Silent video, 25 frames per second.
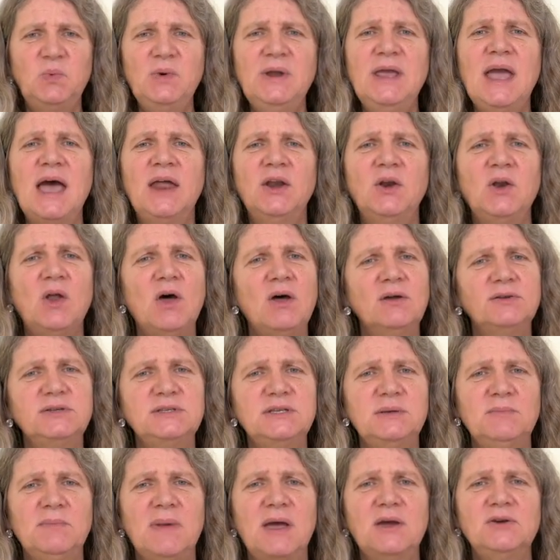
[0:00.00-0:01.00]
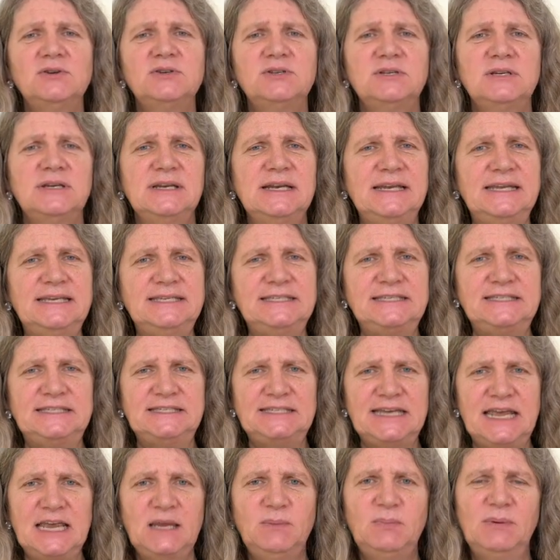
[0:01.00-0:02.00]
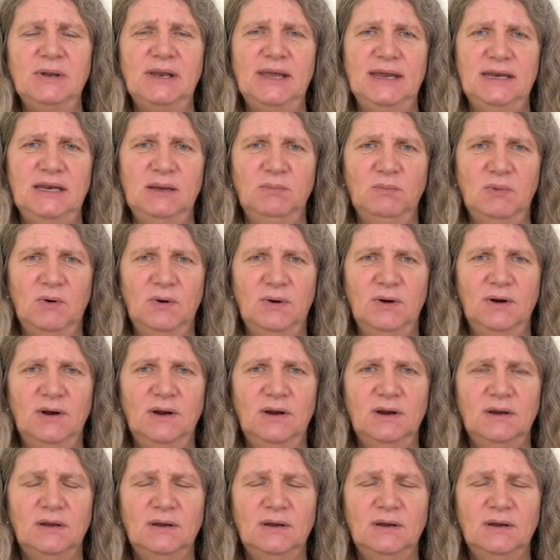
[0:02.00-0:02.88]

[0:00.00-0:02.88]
we are not emotionally stable anymore.